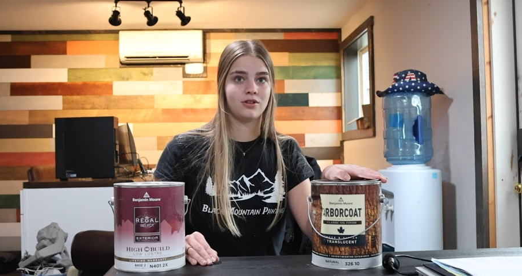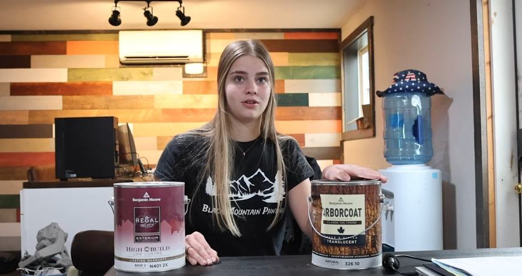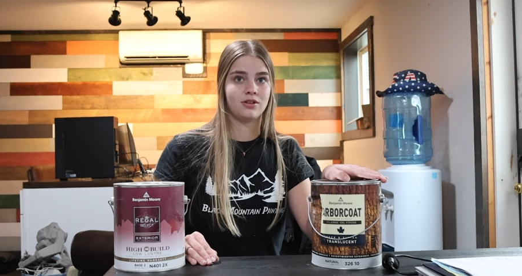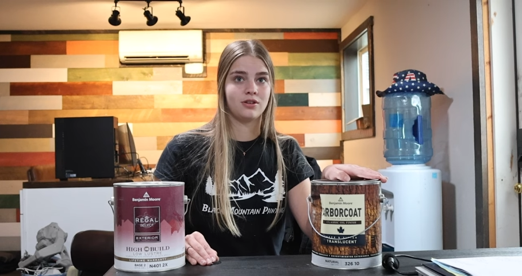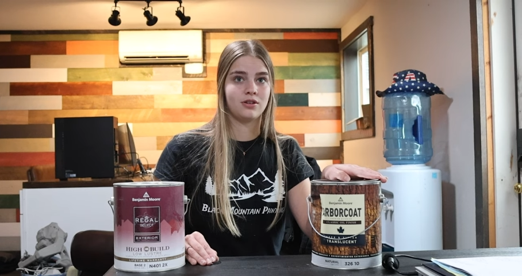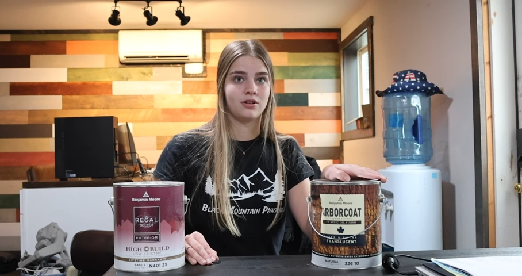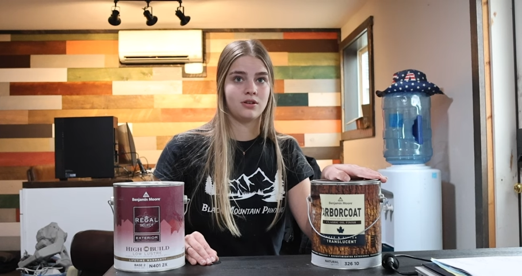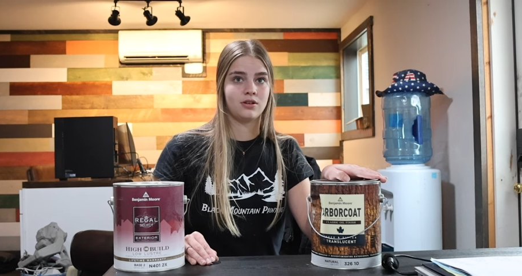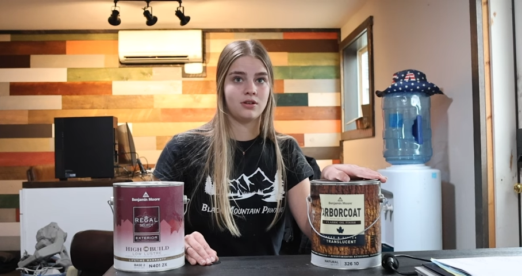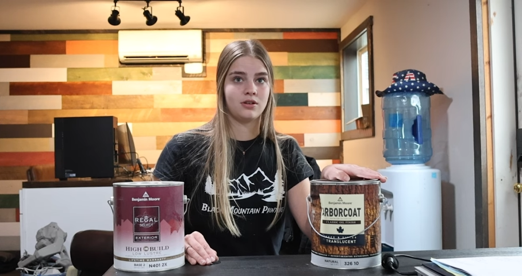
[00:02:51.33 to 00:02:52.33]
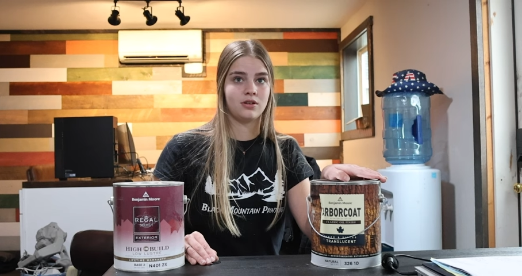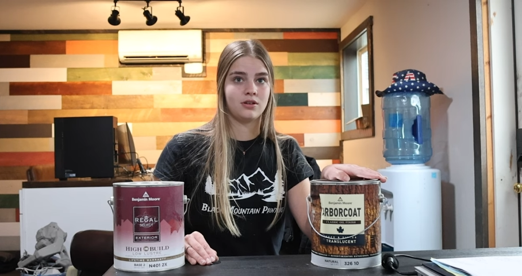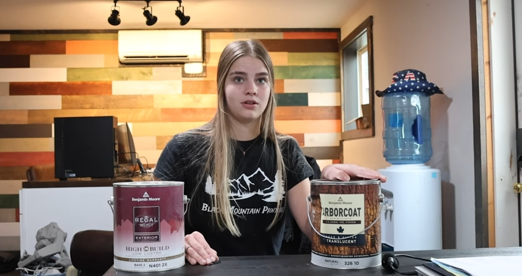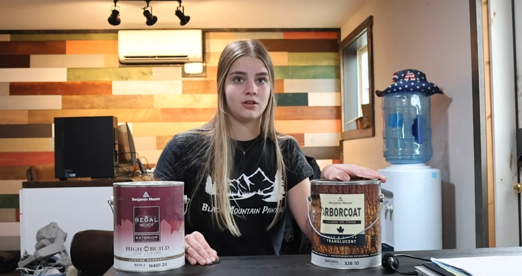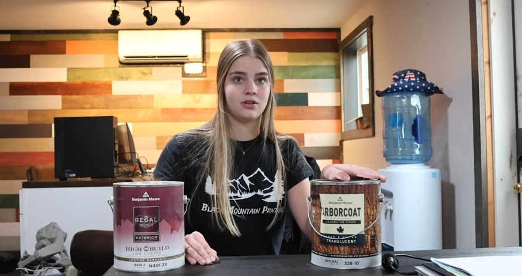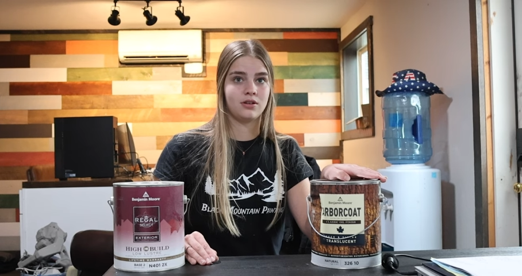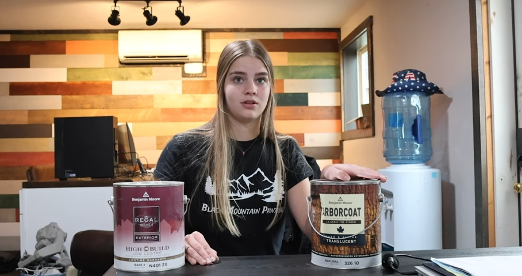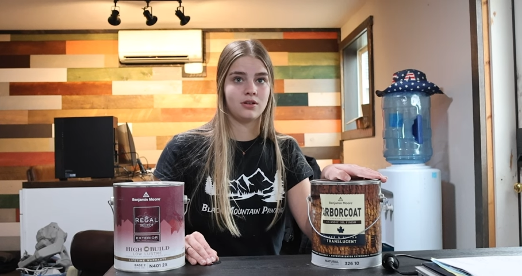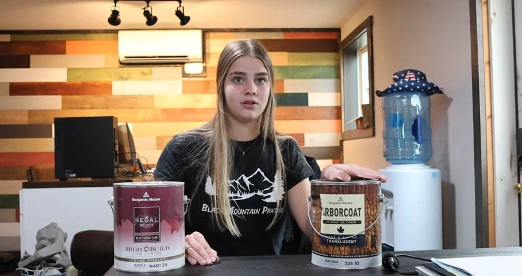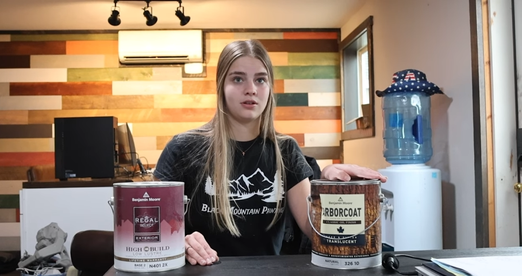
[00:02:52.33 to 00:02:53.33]

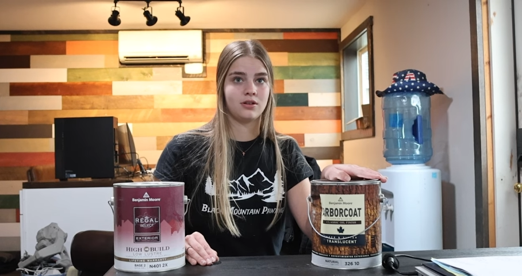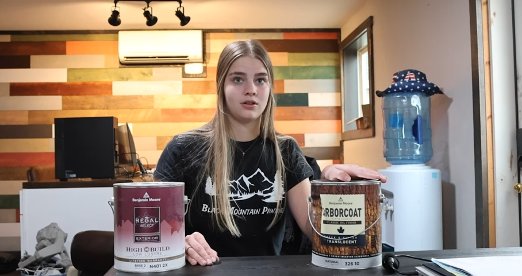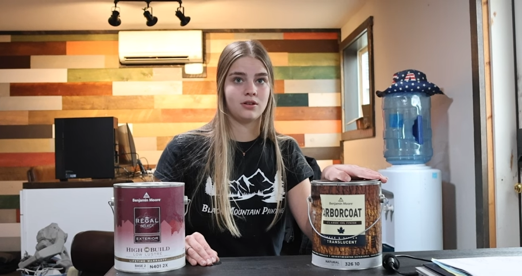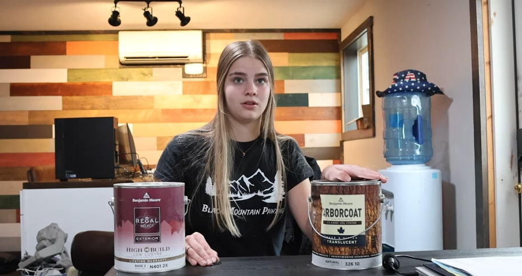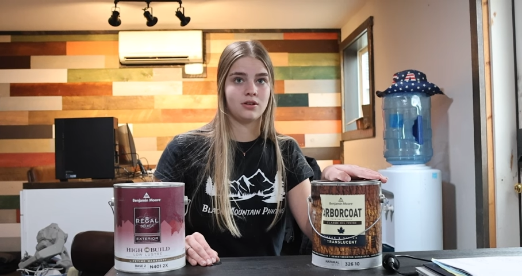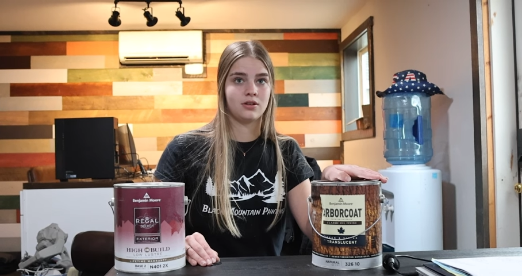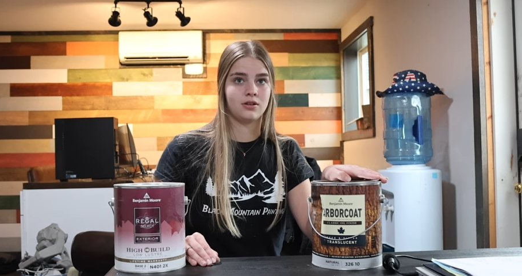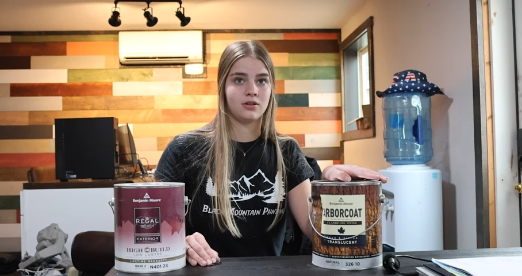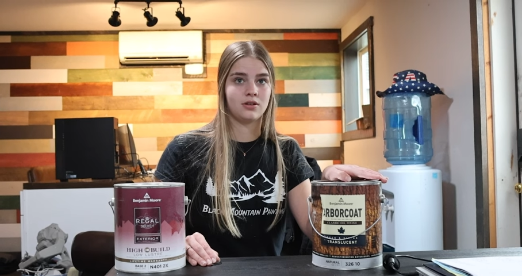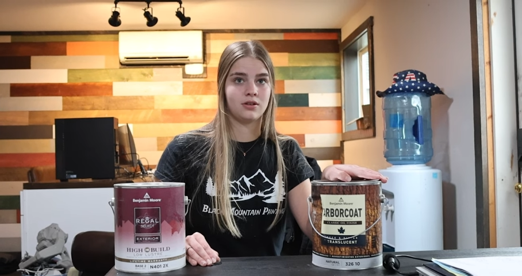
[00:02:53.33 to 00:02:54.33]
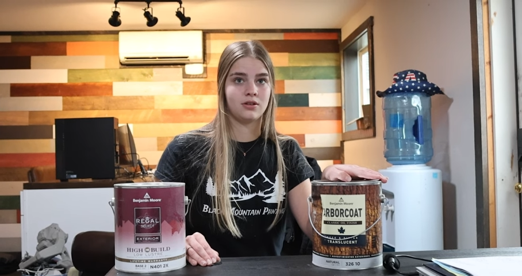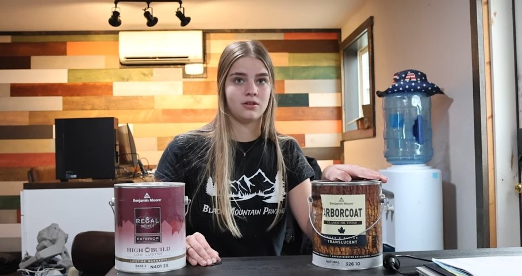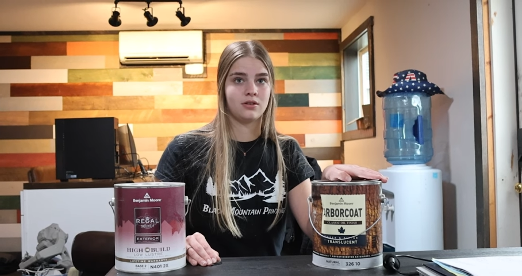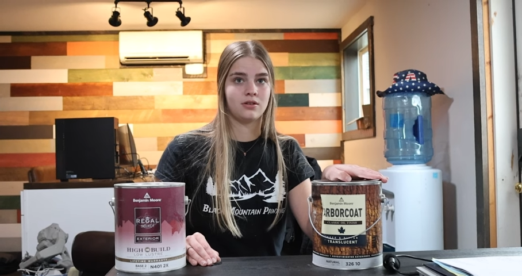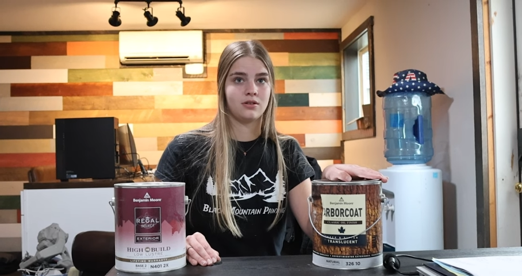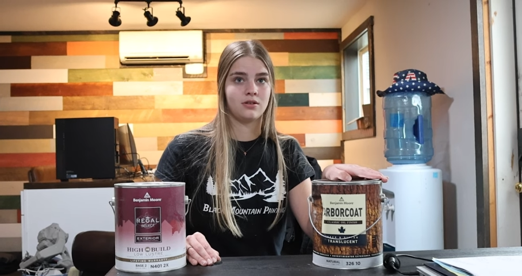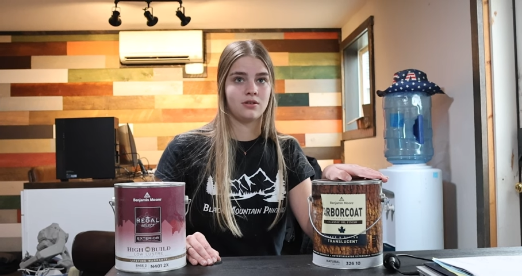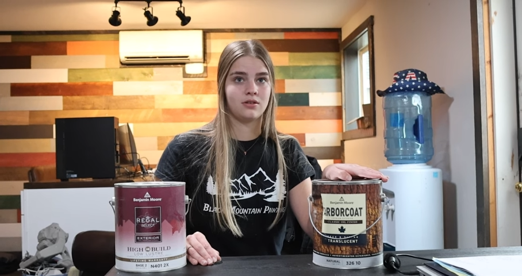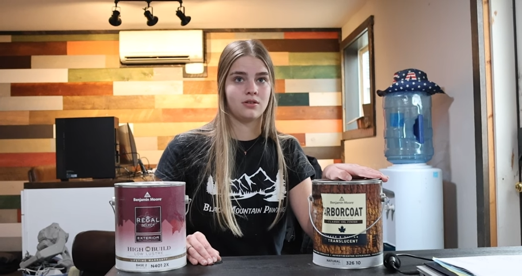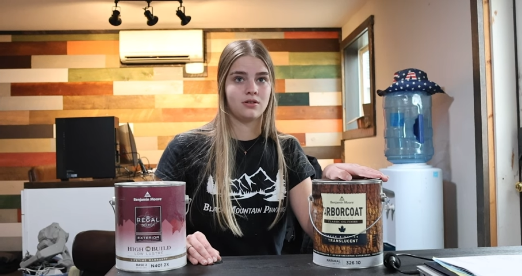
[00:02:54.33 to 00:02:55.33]

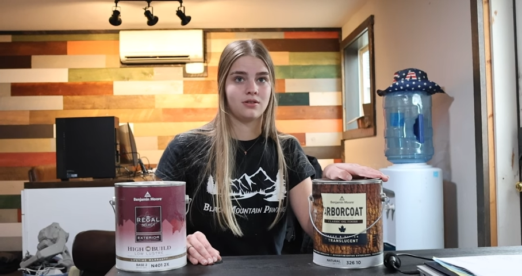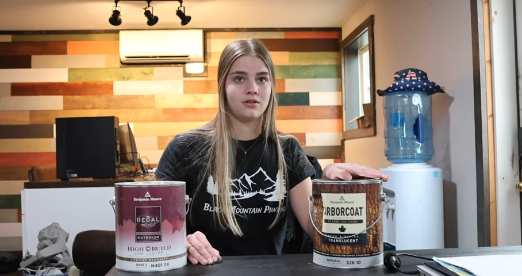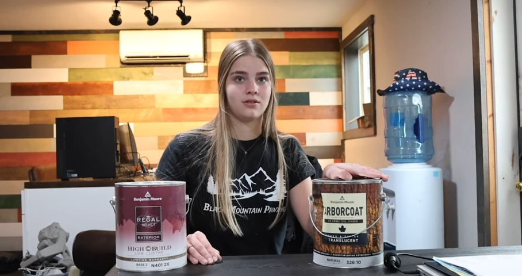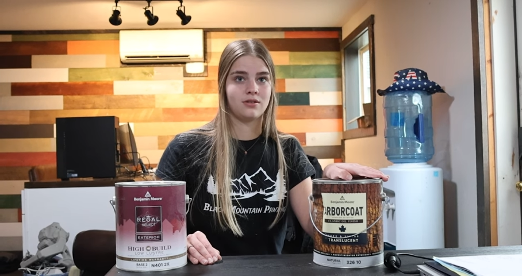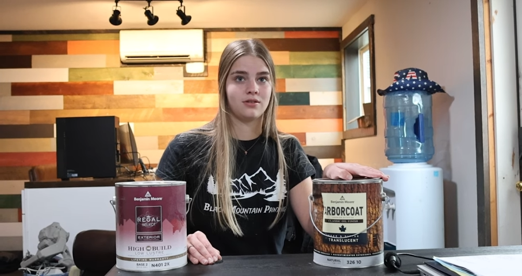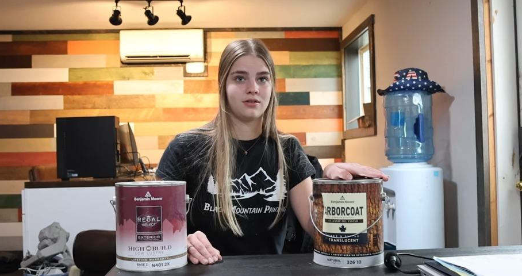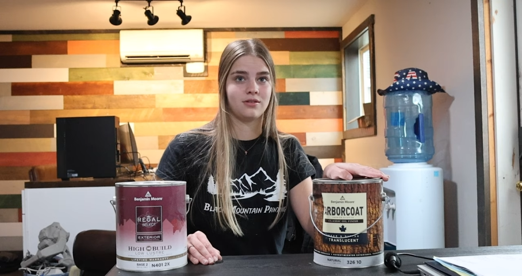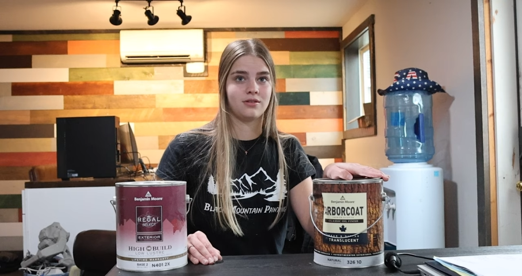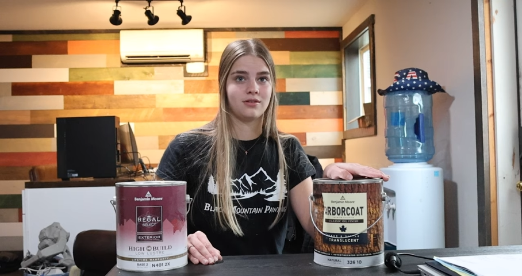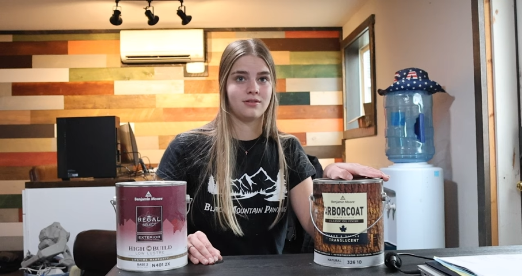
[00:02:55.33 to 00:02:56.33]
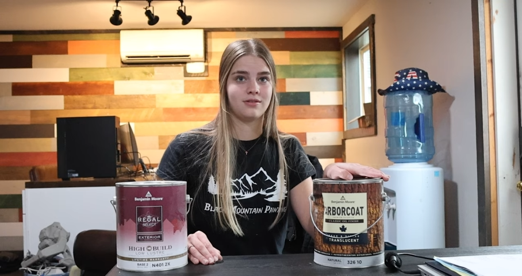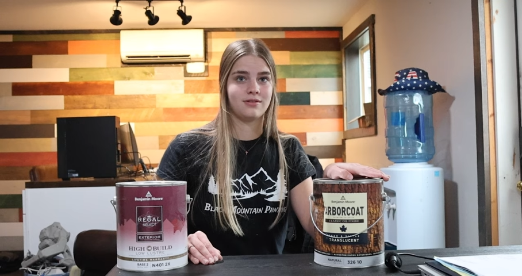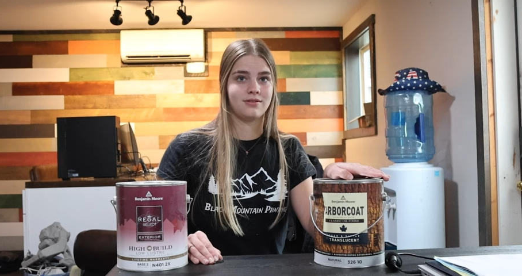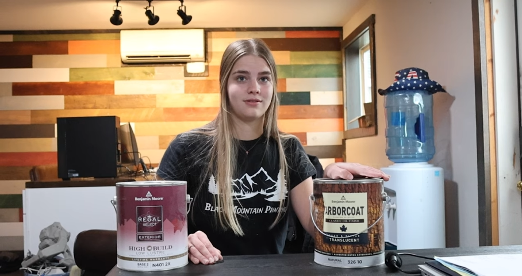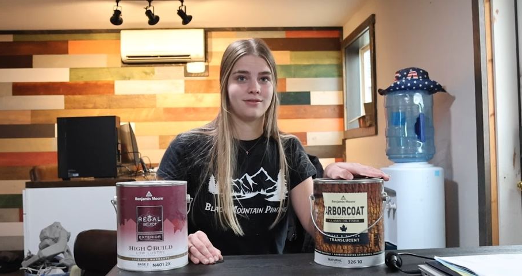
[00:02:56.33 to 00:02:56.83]
Nobody speaks.